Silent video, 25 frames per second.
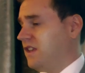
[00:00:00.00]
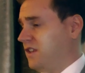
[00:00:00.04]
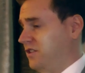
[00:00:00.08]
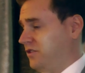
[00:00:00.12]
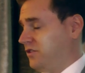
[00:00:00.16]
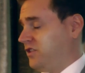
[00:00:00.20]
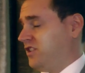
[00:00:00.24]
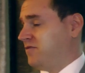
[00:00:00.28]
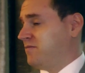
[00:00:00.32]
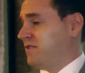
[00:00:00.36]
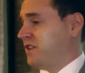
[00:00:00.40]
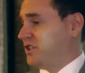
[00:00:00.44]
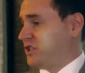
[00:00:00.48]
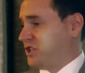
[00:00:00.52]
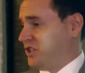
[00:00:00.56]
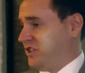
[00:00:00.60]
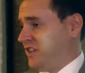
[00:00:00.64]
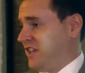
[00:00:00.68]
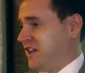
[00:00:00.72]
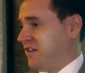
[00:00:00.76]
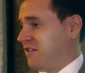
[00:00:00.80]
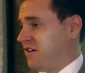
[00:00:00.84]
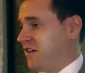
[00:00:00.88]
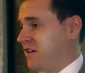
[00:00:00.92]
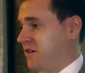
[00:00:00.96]
So you mentioned
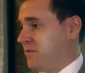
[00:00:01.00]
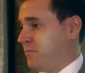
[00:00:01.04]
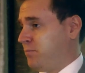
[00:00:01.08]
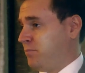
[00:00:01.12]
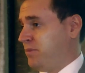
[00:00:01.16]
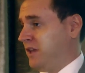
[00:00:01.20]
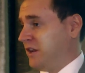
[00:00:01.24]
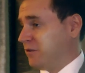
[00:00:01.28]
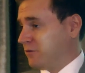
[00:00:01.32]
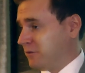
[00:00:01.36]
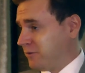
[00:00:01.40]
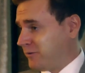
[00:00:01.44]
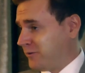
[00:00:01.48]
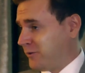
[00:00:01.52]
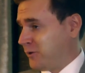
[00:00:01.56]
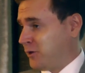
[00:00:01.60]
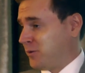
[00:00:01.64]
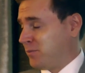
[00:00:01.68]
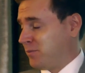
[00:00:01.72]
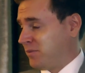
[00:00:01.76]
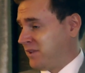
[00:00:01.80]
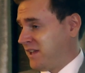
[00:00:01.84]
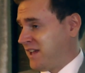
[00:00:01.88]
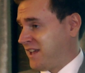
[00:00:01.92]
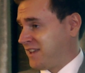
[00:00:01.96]
there are big
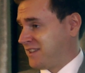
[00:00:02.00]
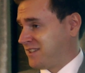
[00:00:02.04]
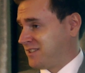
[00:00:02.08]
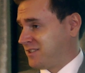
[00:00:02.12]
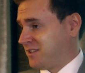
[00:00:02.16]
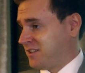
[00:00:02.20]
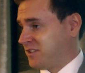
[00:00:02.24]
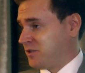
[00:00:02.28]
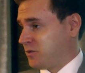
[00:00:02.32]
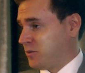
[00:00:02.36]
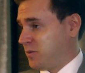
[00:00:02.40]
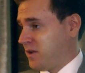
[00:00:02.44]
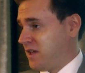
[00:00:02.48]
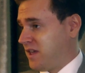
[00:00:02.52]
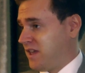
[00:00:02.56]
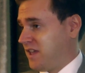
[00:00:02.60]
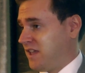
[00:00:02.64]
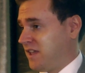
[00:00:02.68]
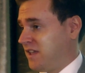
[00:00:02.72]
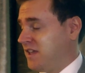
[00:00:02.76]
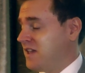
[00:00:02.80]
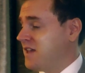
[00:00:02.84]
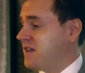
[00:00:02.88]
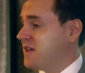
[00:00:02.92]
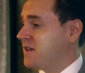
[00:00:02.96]
reform plans on the
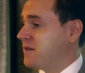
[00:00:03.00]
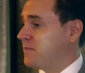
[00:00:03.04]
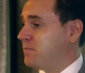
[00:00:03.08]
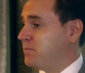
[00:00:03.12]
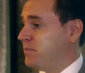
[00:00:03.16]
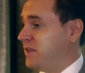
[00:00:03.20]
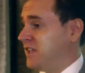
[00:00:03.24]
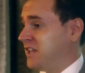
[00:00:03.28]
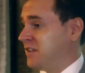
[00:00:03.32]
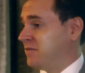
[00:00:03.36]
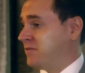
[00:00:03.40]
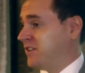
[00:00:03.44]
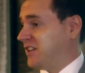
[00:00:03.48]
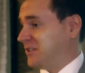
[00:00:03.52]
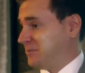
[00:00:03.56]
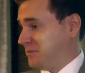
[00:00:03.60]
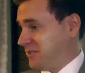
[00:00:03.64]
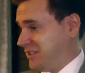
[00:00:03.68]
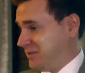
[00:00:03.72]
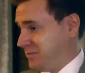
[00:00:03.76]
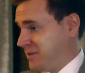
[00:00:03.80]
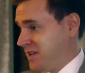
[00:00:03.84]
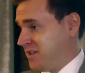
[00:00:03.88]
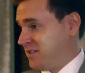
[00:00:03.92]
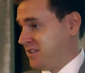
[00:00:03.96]
way, big
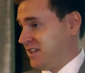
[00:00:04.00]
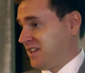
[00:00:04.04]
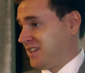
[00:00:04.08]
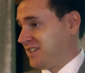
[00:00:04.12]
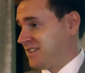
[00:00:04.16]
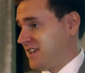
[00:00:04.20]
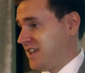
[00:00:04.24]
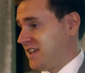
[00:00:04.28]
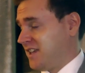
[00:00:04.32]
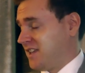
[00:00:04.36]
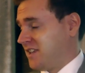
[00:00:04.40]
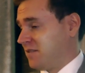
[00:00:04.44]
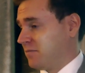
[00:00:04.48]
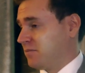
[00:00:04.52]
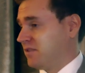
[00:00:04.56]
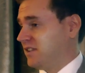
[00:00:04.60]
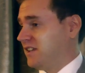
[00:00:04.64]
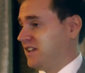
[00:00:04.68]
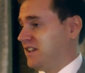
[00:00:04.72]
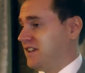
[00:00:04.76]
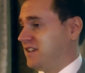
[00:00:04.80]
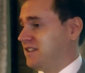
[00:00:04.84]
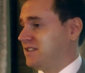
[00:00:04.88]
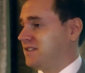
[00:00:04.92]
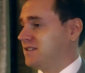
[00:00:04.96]
investment spending taking
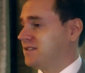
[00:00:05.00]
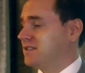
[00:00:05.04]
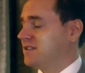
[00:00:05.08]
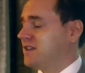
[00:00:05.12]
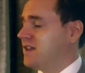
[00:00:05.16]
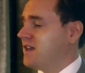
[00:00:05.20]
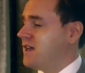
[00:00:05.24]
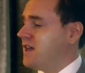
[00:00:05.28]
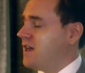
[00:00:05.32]
place.